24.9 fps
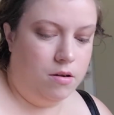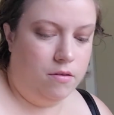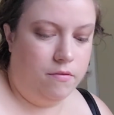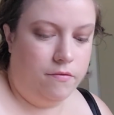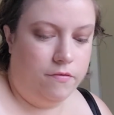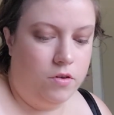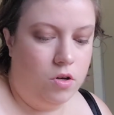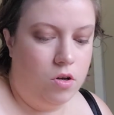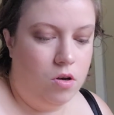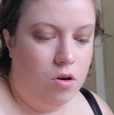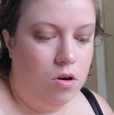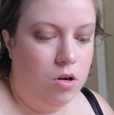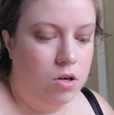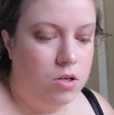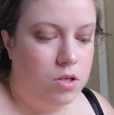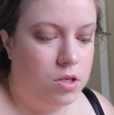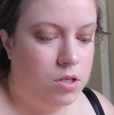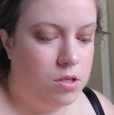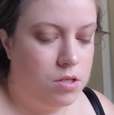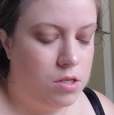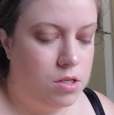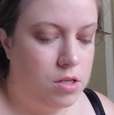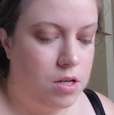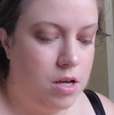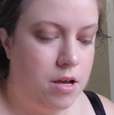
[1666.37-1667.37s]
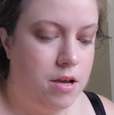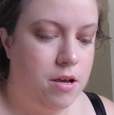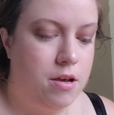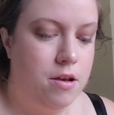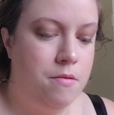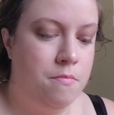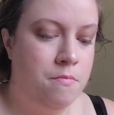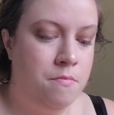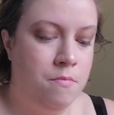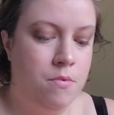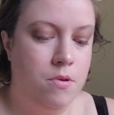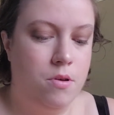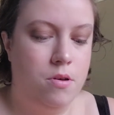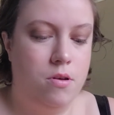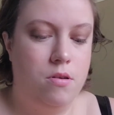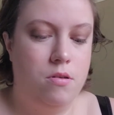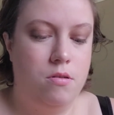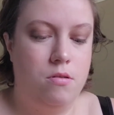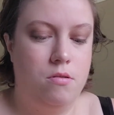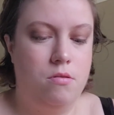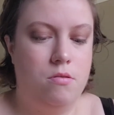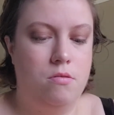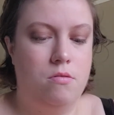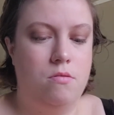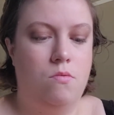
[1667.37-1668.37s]
I've got some
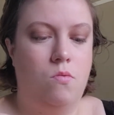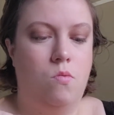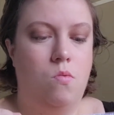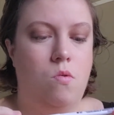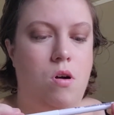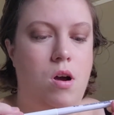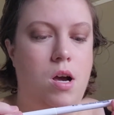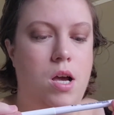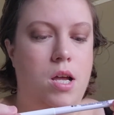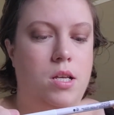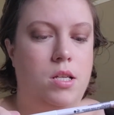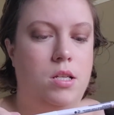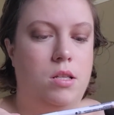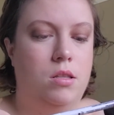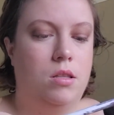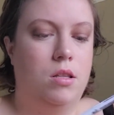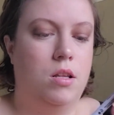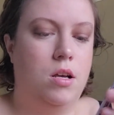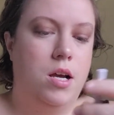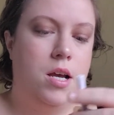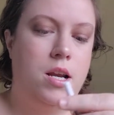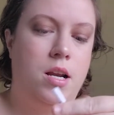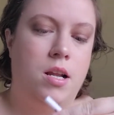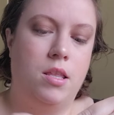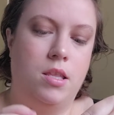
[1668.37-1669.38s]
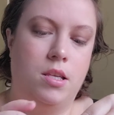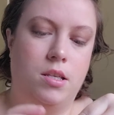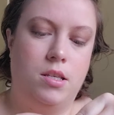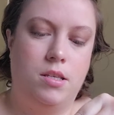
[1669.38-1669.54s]
white liner.